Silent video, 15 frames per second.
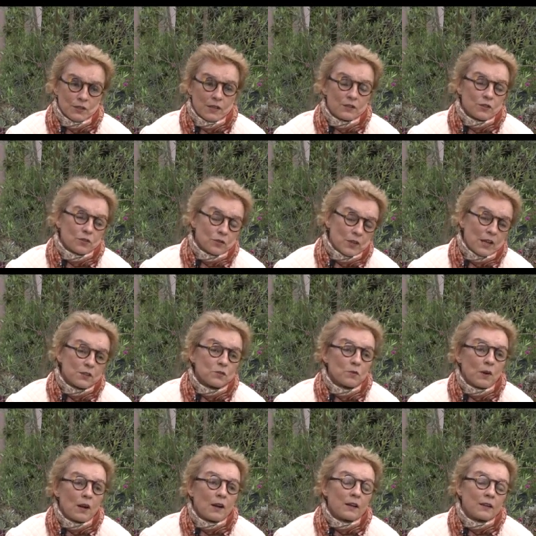And so that's
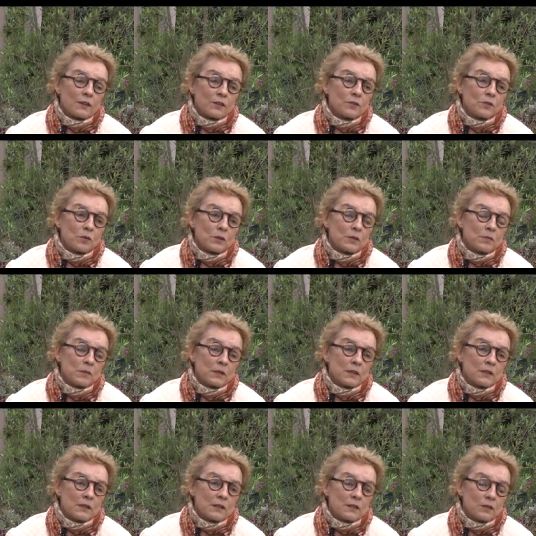why,
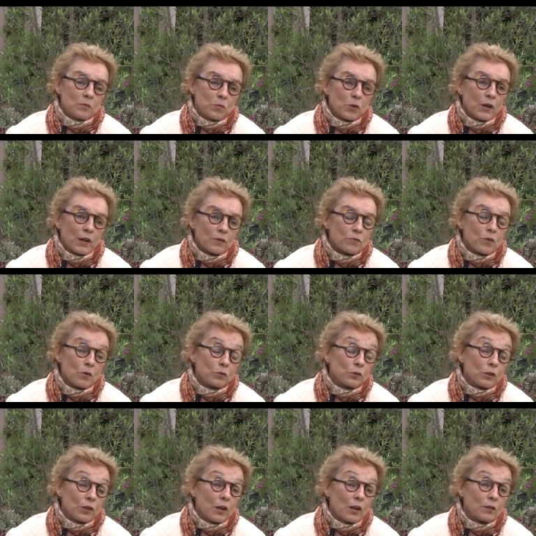in the book I
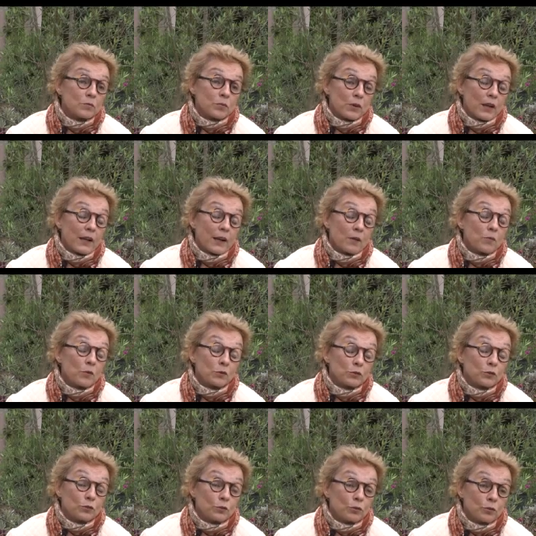wrote on heartbreak, I
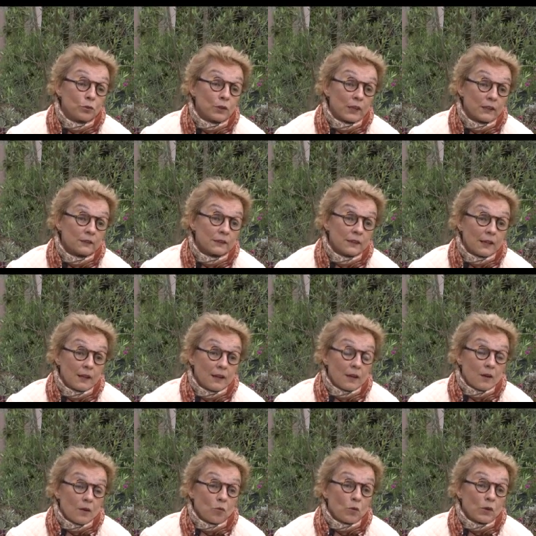wanted to look at
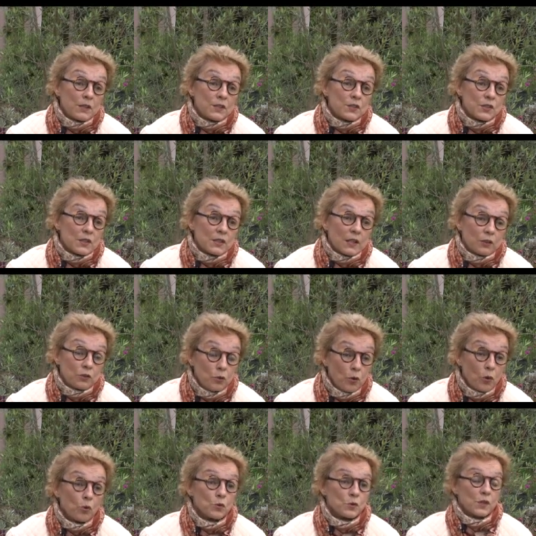what is it that
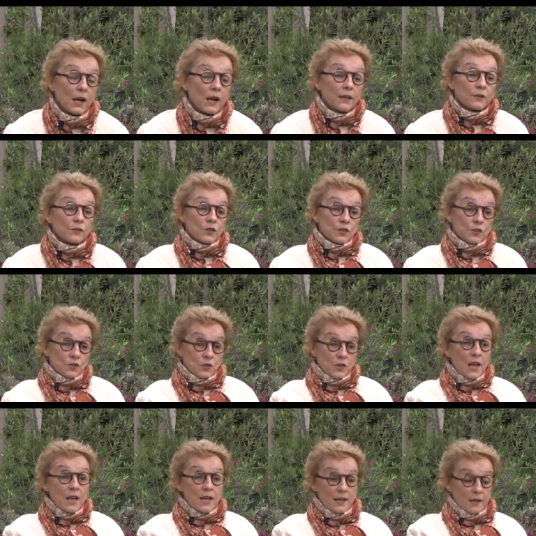neuroscience is
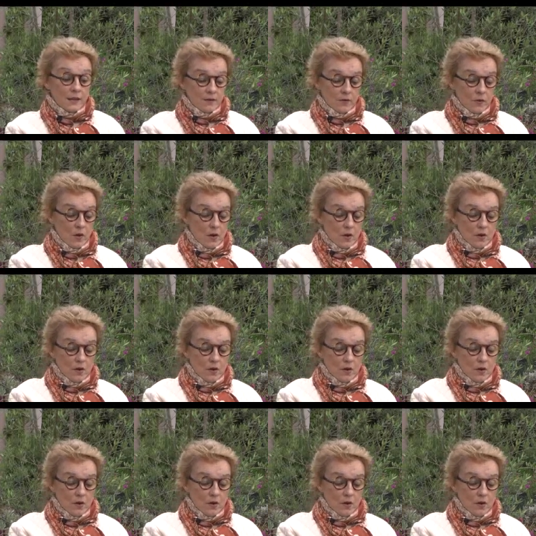saying